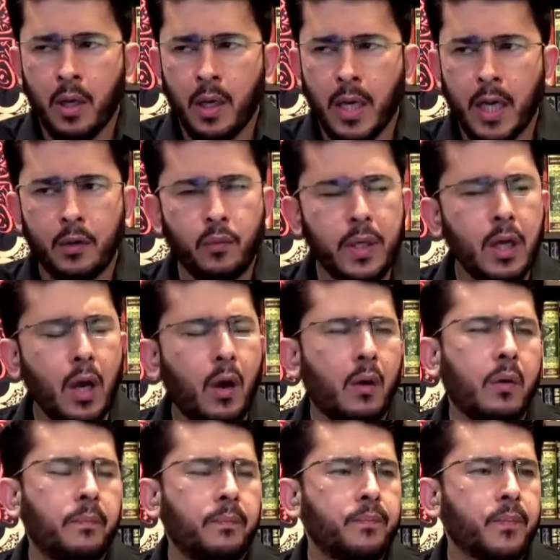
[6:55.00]
And we
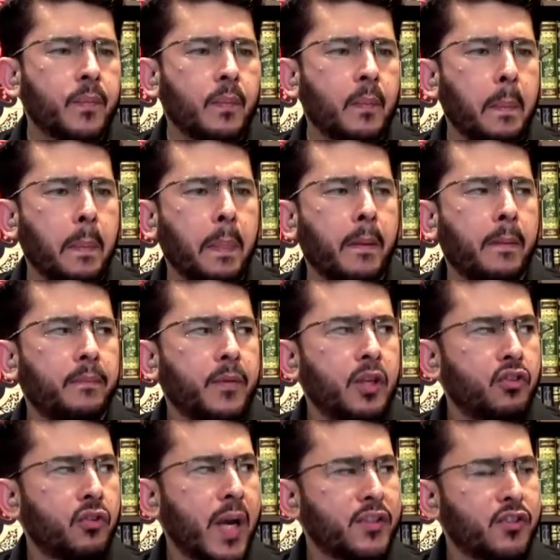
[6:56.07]
know the
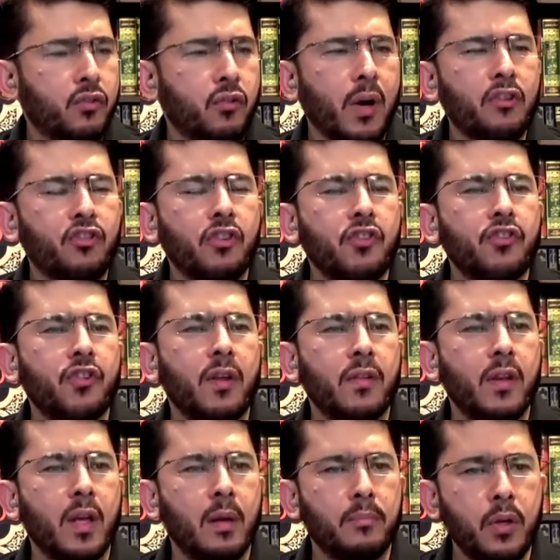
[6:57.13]
transgressions and
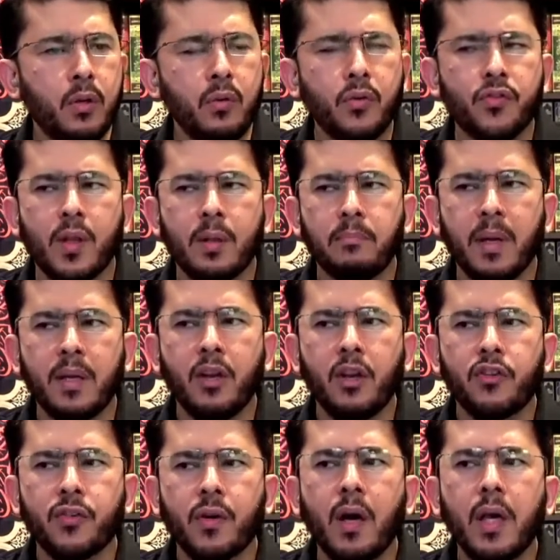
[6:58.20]
the abuse that Bani
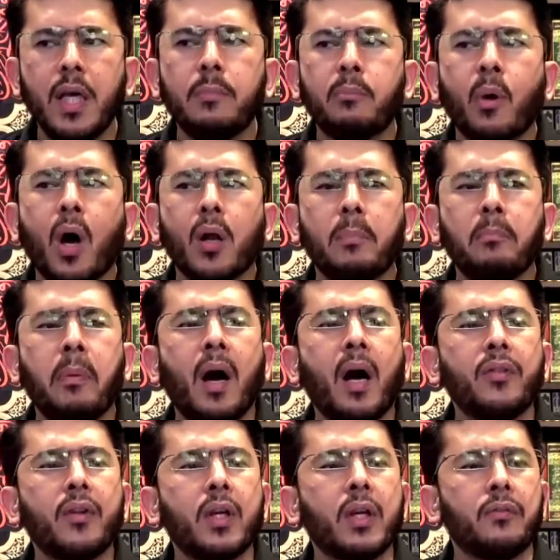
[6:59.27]
Israel brought upon
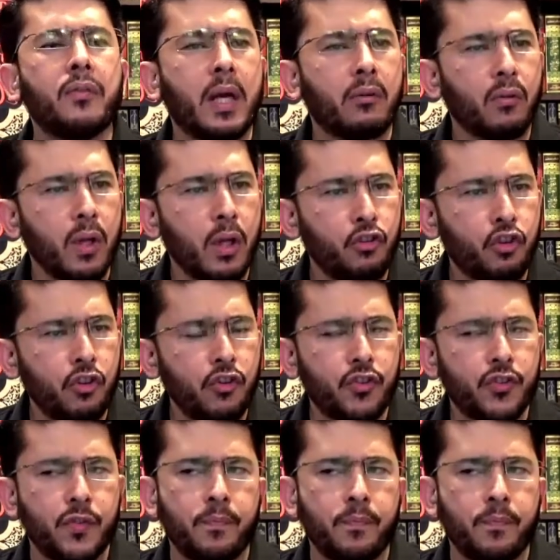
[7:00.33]
their religions,